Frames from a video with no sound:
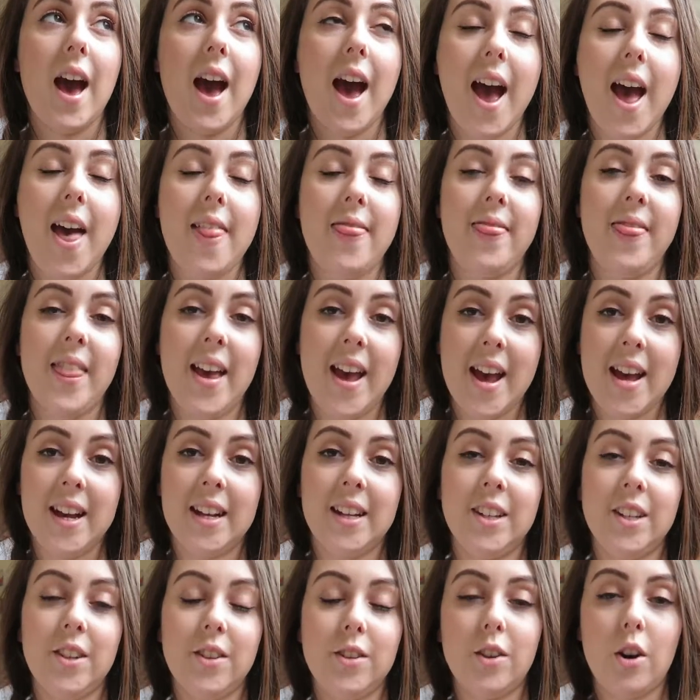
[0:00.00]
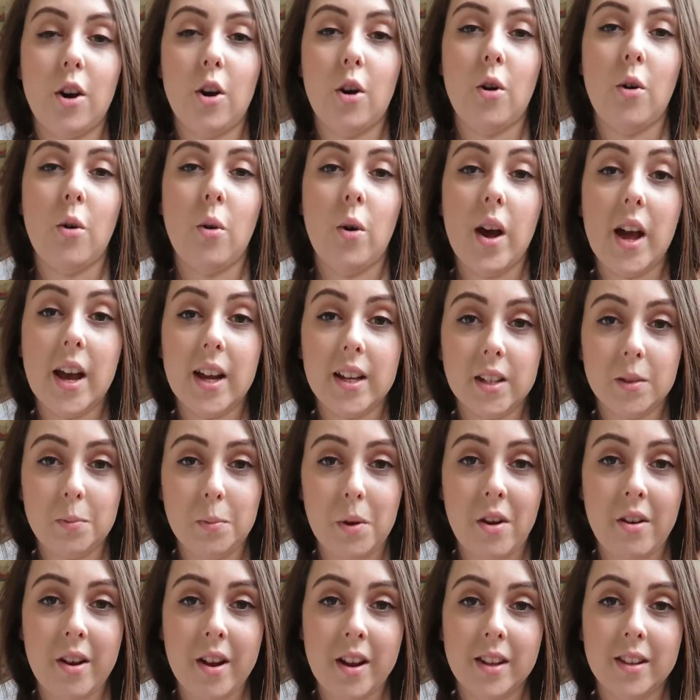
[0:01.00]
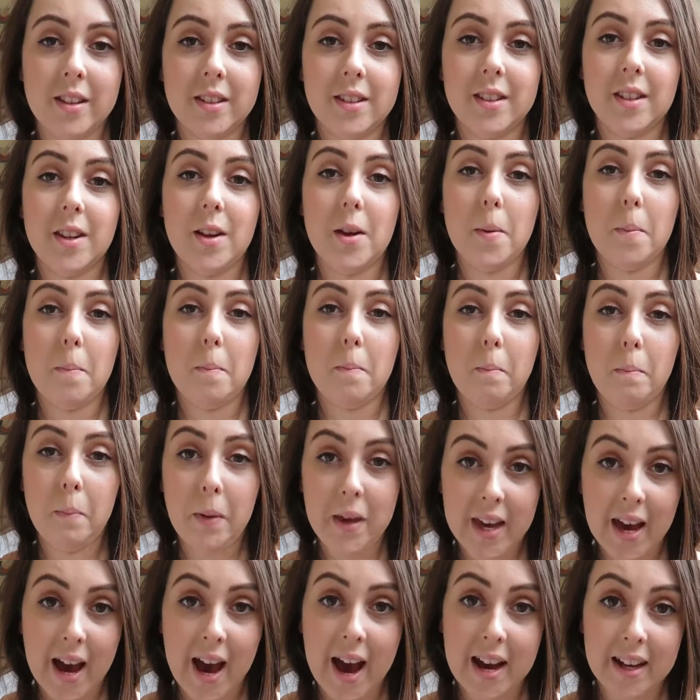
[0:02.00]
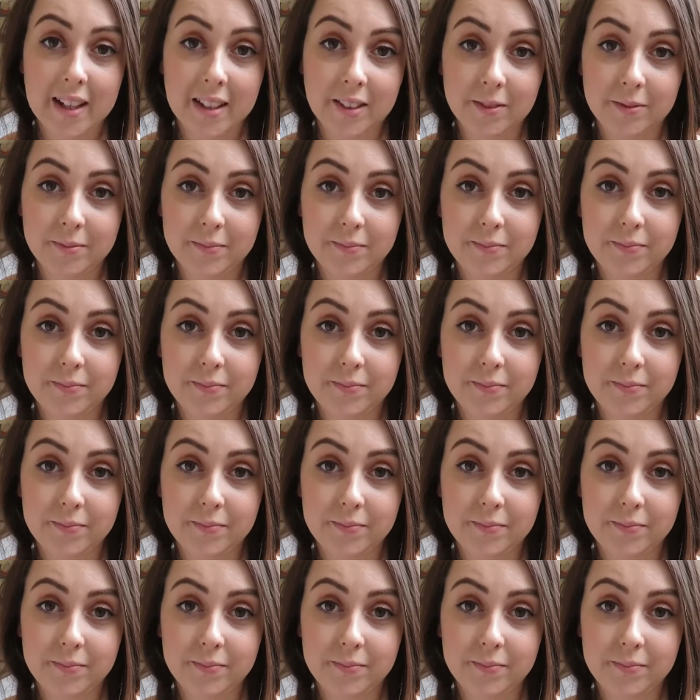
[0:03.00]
and then the whole experience began.